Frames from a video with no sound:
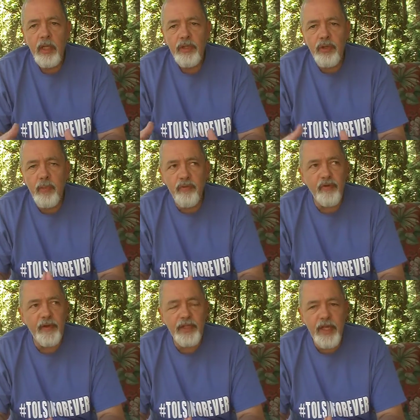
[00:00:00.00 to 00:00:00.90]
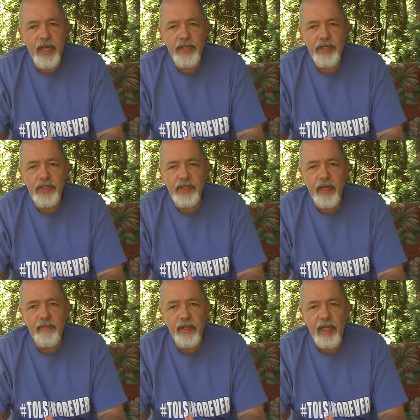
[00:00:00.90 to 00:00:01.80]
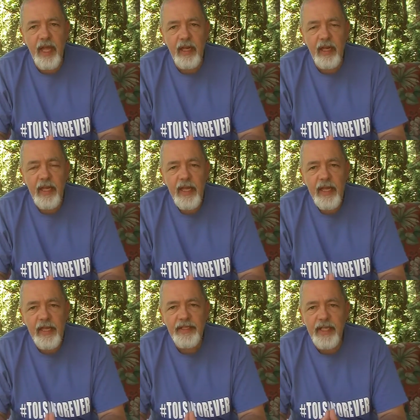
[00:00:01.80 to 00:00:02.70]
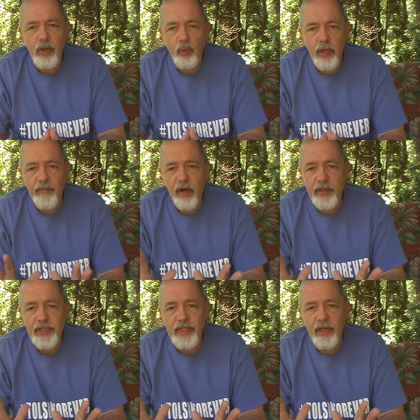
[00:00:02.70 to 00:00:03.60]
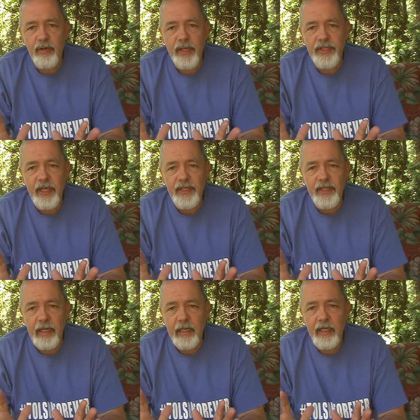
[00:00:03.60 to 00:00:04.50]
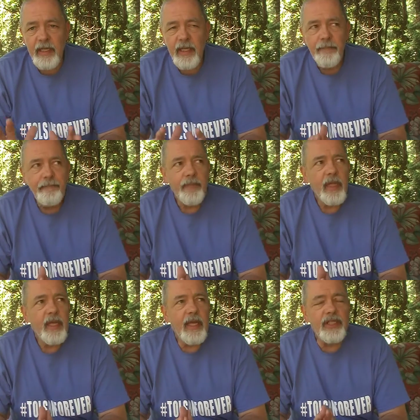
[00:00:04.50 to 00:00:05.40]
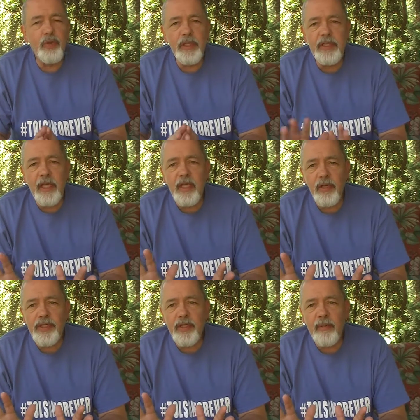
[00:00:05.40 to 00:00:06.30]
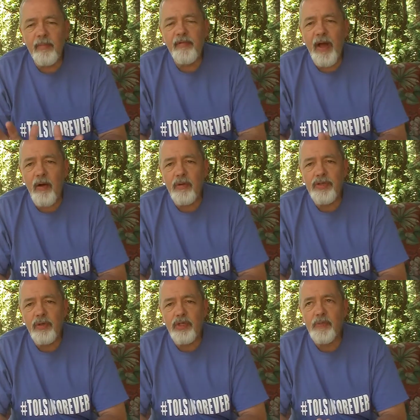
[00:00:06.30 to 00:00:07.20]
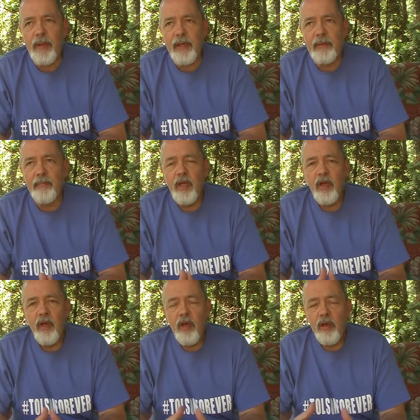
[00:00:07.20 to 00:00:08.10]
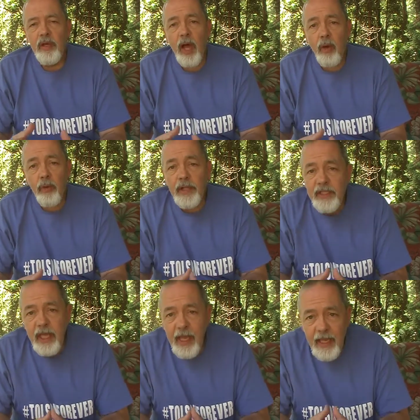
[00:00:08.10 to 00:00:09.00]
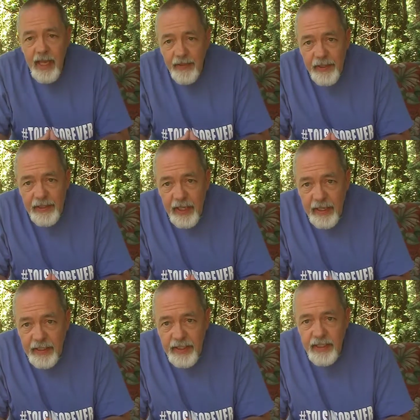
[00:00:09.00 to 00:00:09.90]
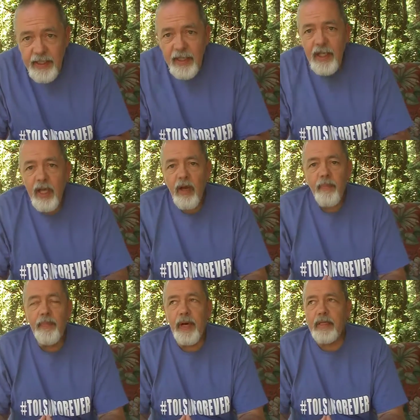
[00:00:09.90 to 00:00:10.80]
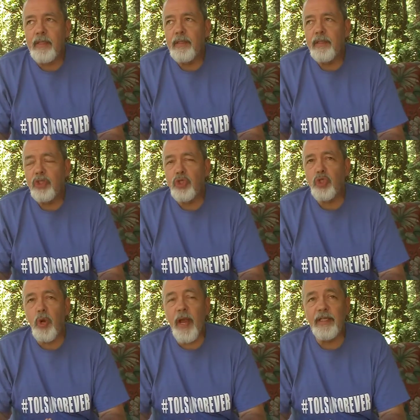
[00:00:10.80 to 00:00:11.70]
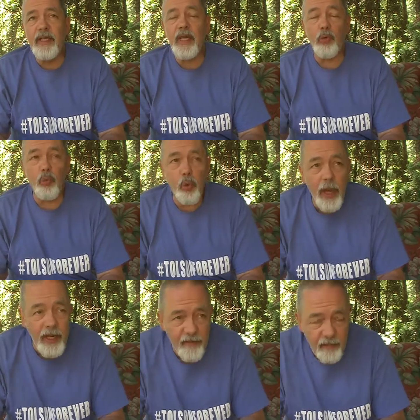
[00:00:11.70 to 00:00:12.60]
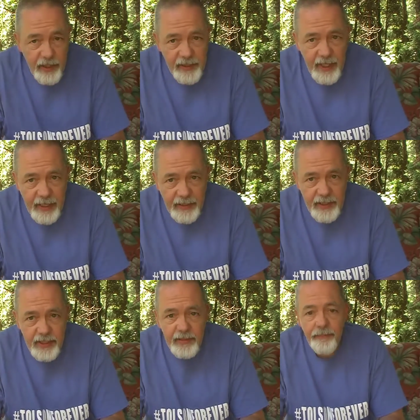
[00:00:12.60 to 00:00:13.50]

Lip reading: to improve education in the state of Indiana is get rid of all this standardized testing. It's ridiculous the number of hours that are spent not only taking the tests, but trying to get ready for the tests.